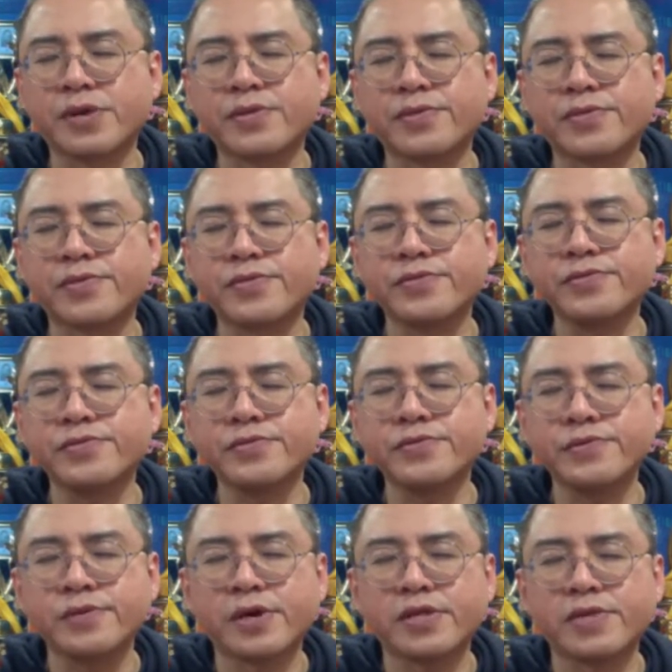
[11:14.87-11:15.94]
through
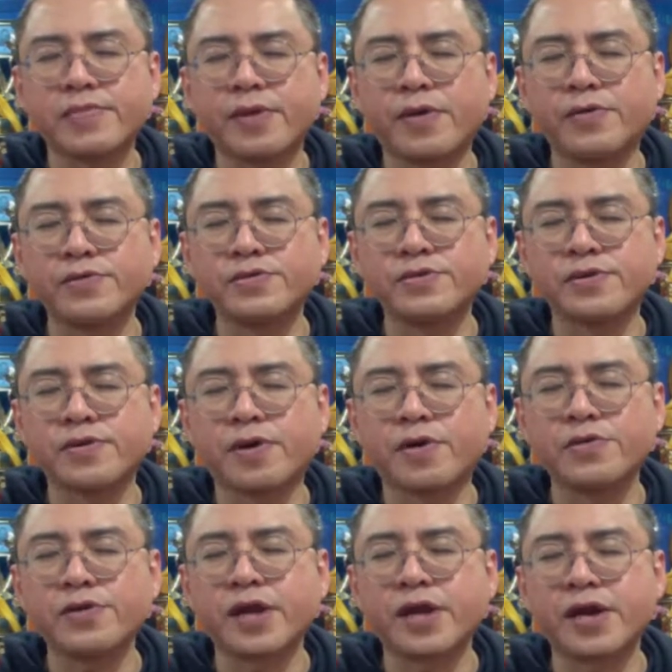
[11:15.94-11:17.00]
at the points of
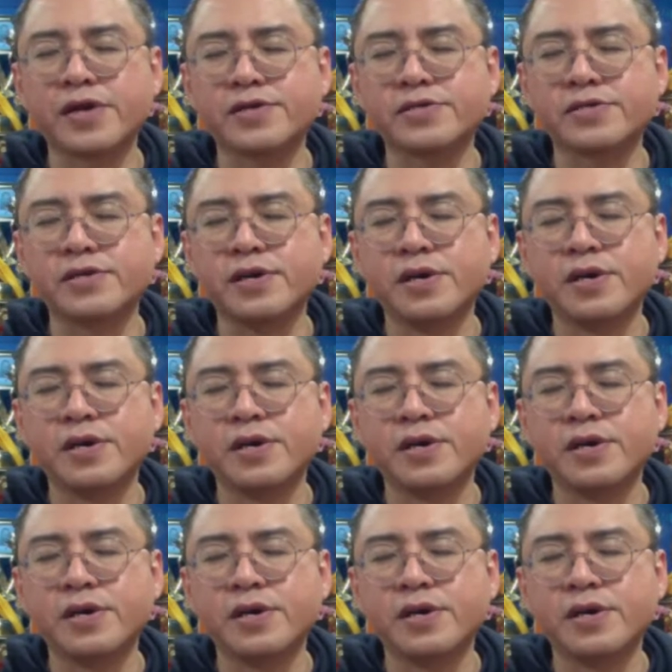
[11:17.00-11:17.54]
contact